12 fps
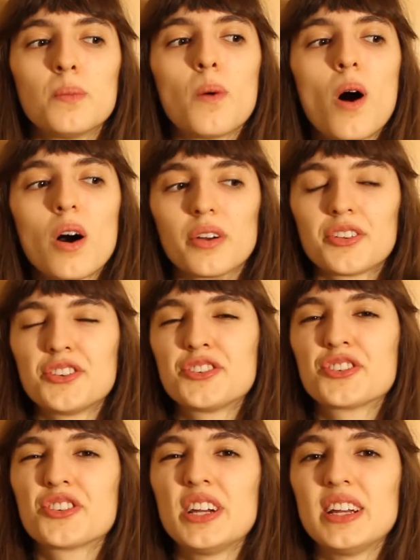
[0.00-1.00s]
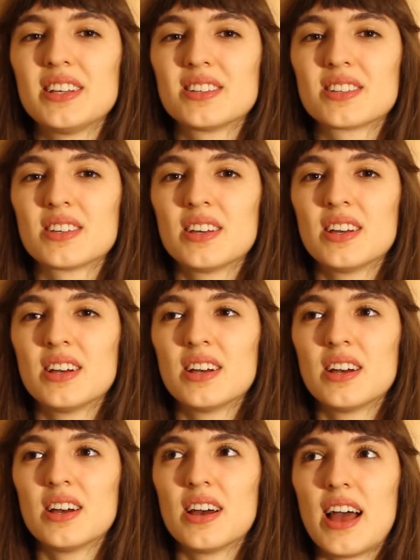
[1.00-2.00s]
walk the streets
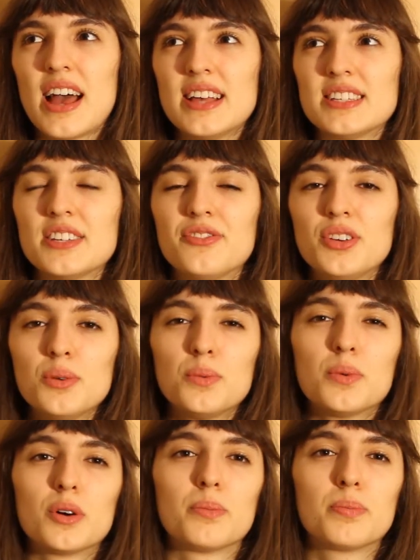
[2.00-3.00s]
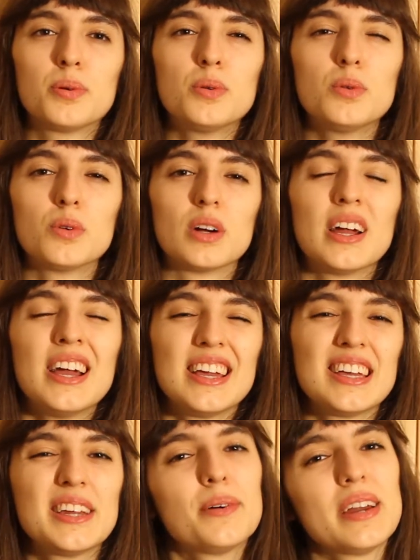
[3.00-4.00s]
as if you were poor.
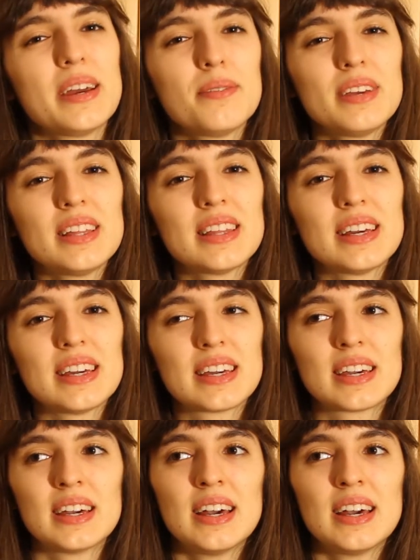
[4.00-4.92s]
You know what I mean? Like,